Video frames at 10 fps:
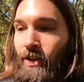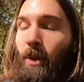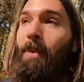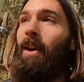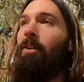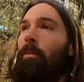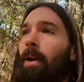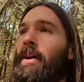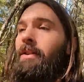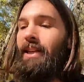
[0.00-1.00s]
So Pinnacle
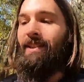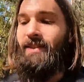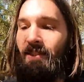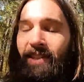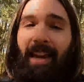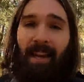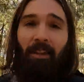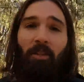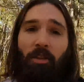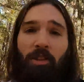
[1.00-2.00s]
Mountain is the
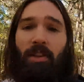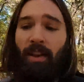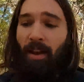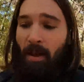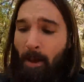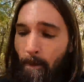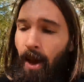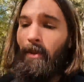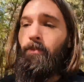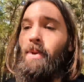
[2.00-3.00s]
second largest
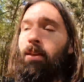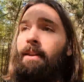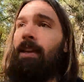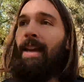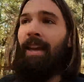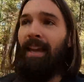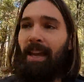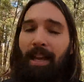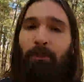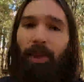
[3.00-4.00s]
mountain peak
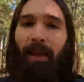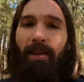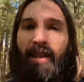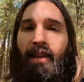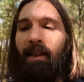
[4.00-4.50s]
in Pulaski